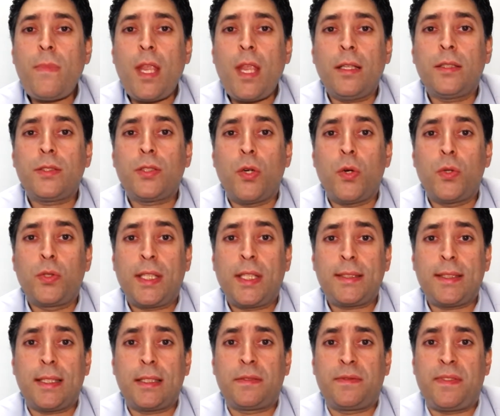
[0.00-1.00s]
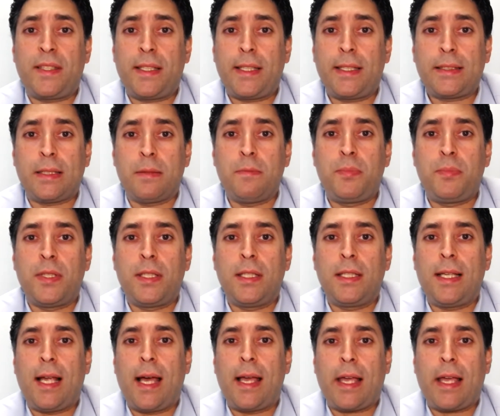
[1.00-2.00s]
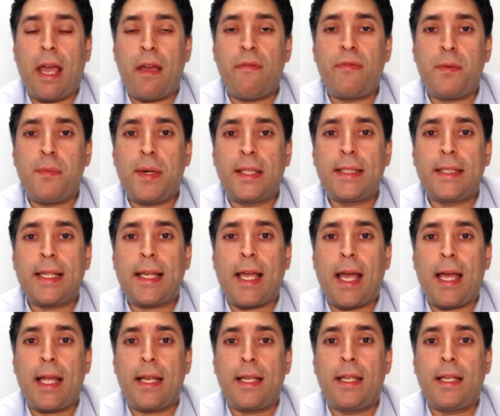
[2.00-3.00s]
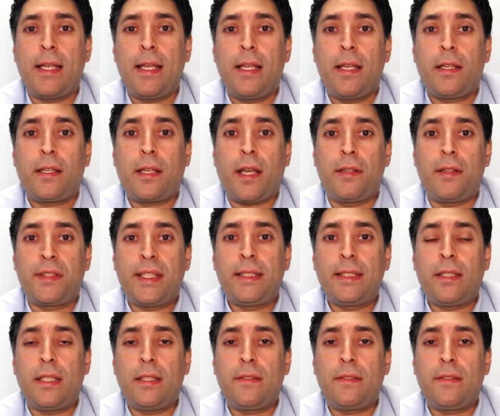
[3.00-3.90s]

So this is very simple, like everybody can read the